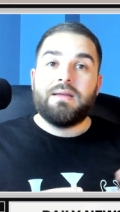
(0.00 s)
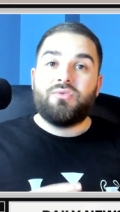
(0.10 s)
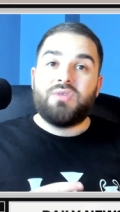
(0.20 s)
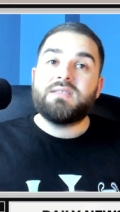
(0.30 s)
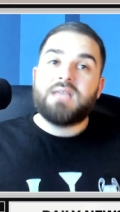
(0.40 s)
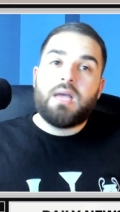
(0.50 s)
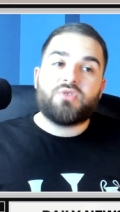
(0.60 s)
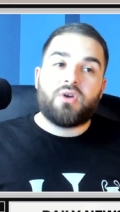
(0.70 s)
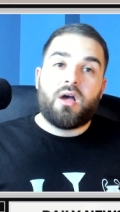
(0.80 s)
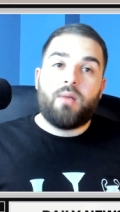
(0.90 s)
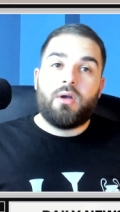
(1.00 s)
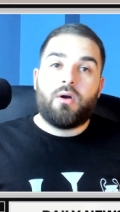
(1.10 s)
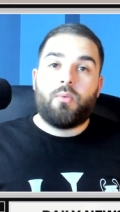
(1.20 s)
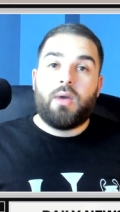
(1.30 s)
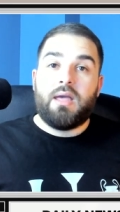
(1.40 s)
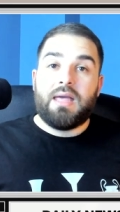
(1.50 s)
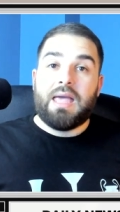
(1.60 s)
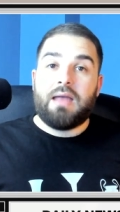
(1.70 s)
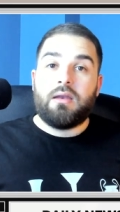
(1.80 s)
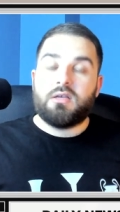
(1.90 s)
these games are coming our way
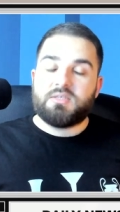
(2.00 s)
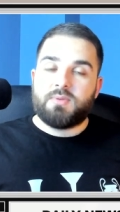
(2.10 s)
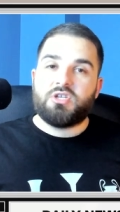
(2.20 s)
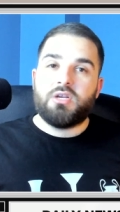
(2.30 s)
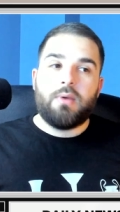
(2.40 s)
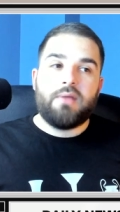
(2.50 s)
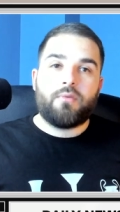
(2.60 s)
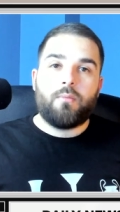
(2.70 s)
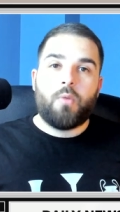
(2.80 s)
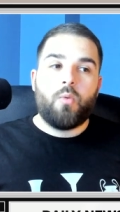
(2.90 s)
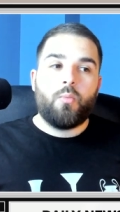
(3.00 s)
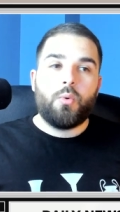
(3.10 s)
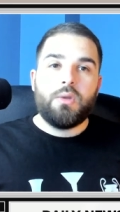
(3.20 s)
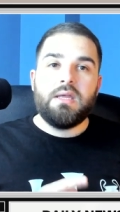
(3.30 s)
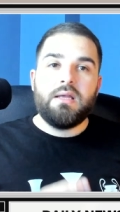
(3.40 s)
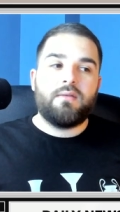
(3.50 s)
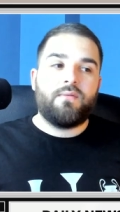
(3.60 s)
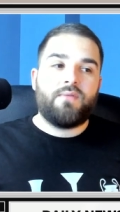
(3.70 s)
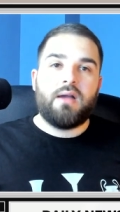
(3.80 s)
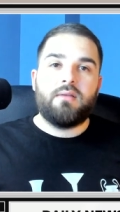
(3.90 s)
again, especially away from home. We need to
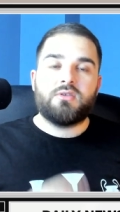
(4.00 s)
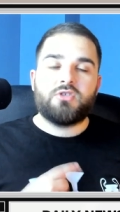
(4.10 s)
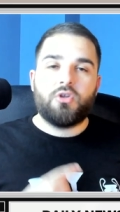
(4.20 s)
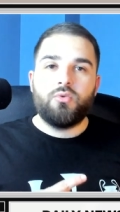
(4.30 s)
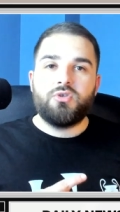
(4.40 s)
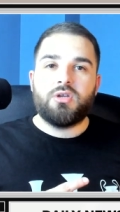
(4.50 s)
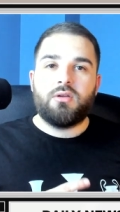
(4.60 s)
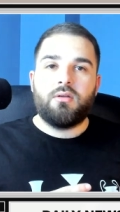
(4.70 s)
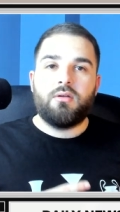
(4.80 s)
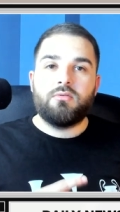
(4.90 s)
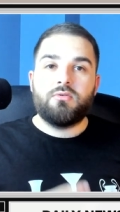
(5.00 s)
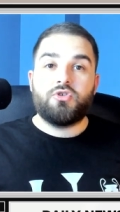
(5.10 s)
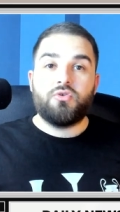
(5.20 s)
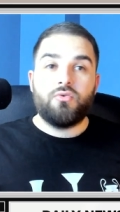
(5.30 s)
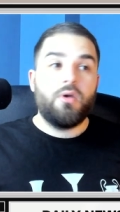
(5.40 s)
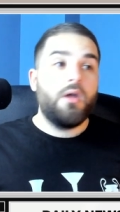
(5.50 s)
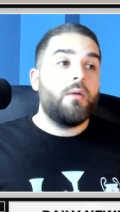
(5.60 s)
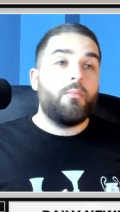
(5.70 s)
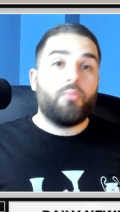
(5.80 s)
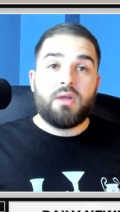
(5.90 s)
find a solution to
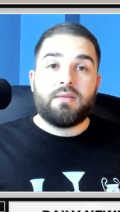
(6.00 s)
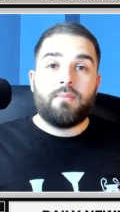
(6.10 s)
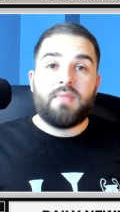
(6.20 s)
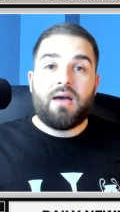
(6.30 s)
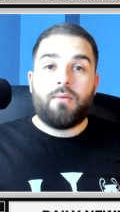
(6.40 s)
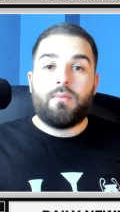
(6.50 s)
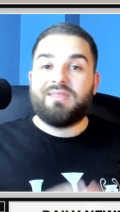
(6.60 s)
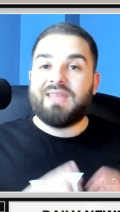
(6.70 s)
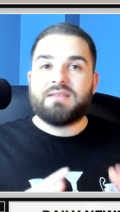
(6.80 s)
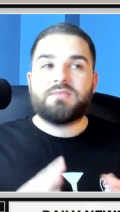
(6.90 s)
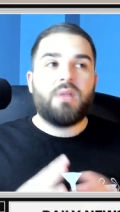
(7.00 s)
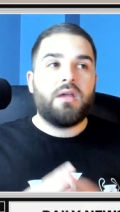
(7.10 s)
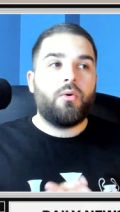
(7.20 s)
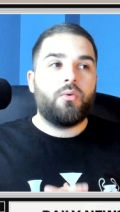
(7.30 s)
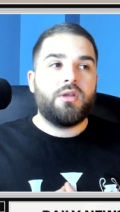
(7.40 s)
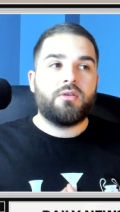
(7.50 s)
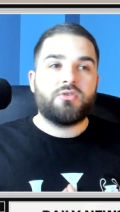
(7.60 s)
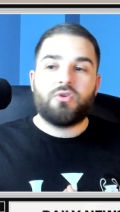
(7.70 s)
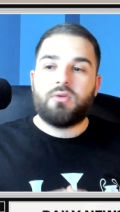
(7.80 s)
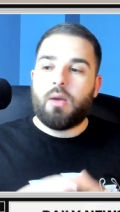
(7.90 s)
break them down. That's my only
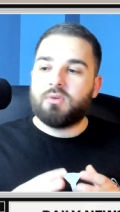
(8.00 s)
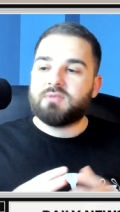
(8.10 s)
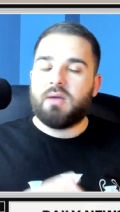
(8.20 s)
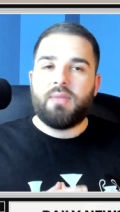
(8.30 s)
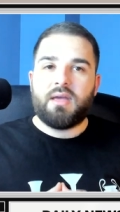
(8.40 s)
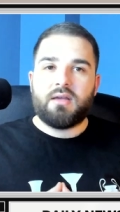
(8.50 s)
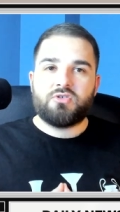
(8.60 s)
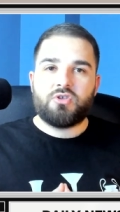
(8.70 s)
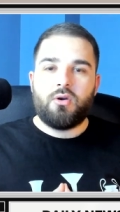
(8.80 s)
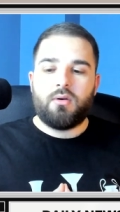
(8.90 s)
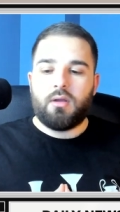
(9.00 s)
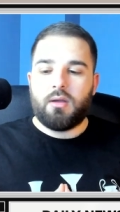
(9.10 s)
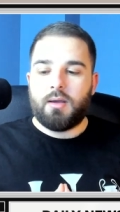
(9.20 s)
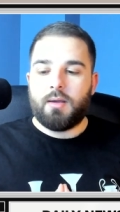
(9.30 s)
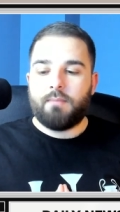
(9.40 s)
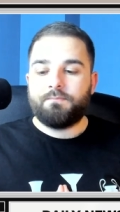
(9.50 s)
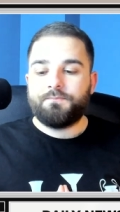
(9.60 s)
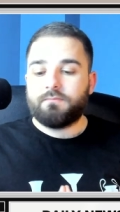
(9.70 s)
concern. That was my big concern. And